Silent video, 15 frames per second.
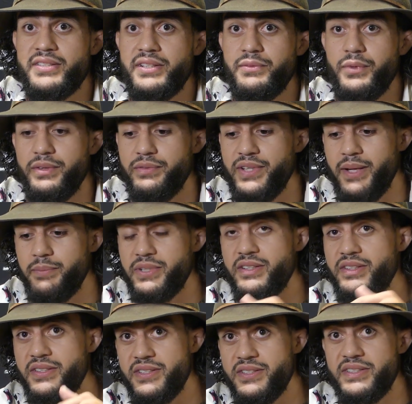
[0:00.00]
and we've kept
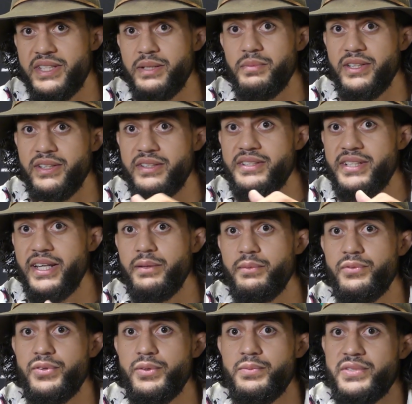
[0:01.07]
a similar team
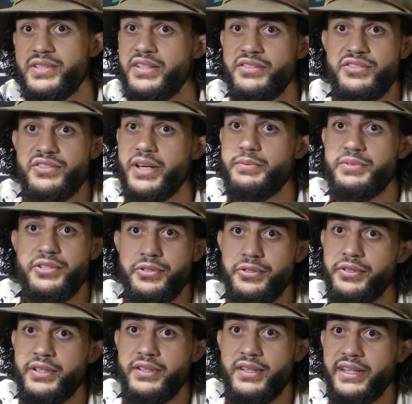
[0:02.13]
from since James Sahuna.